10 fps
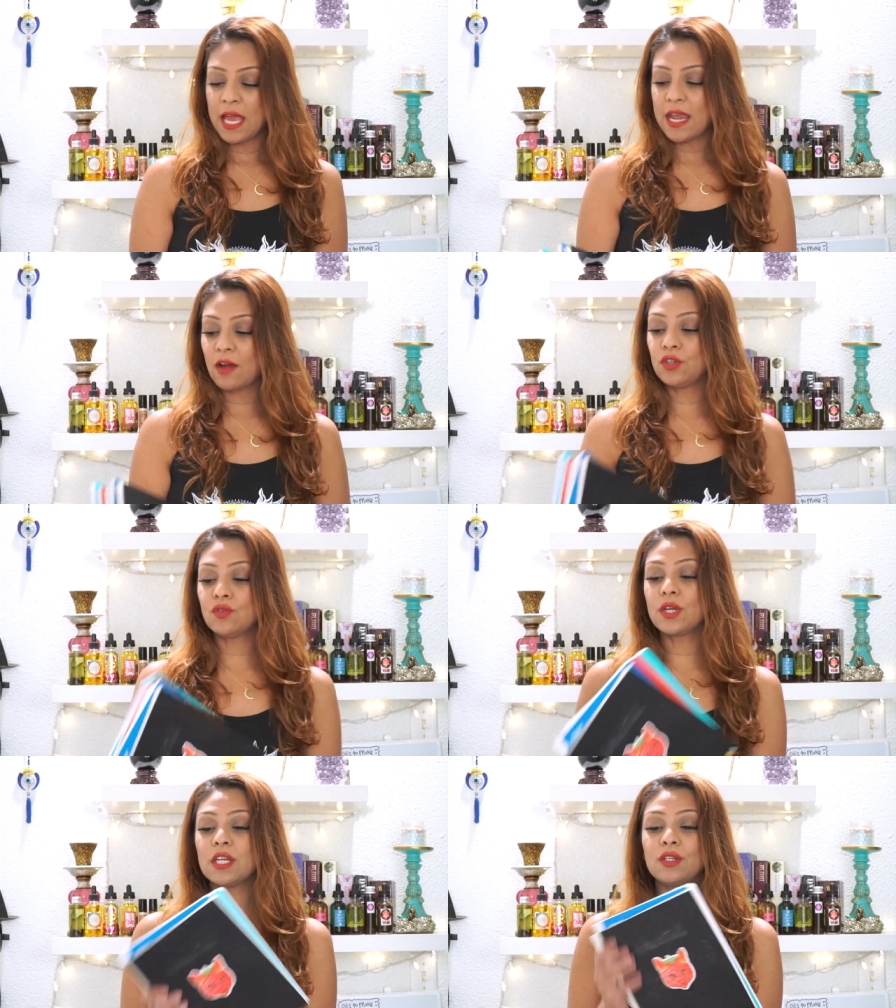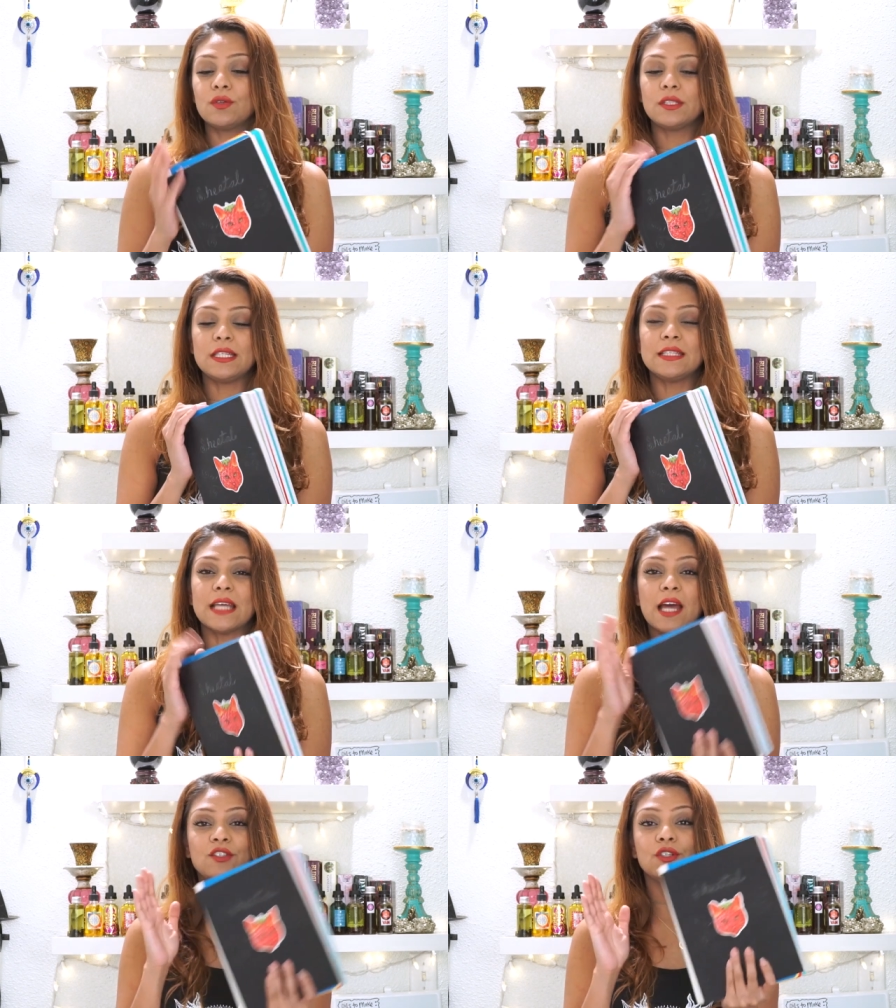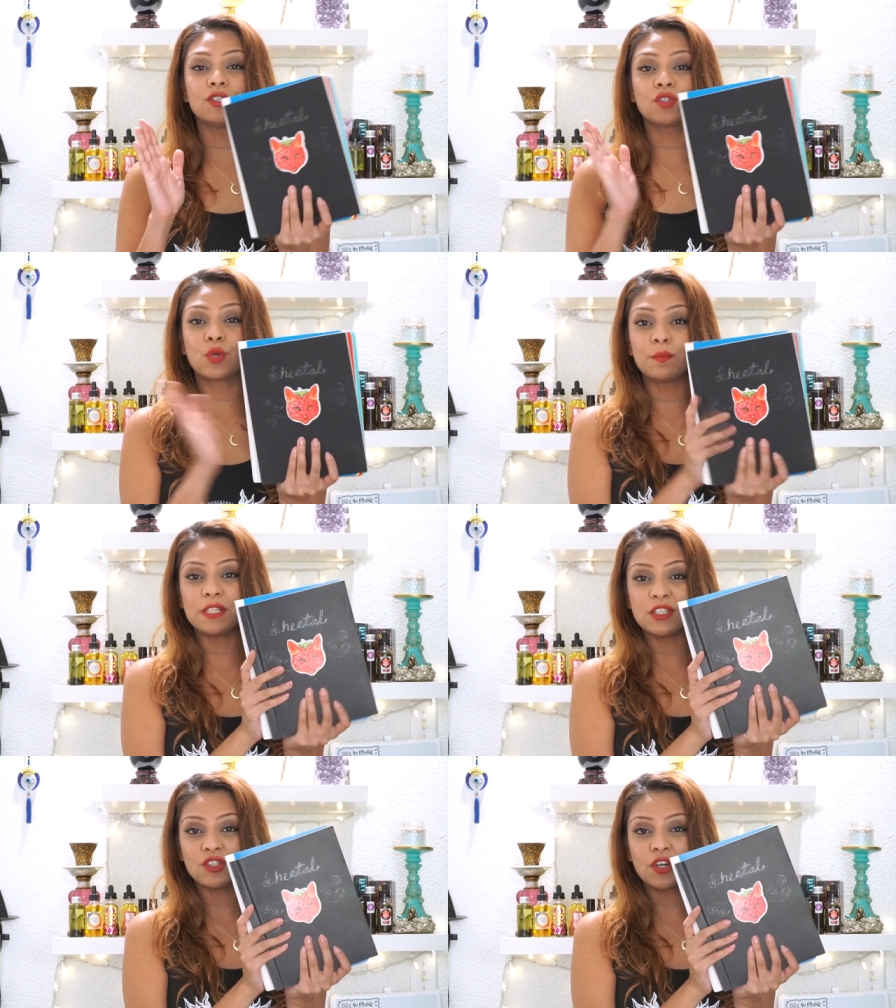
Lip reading: Now you can use these as your scripting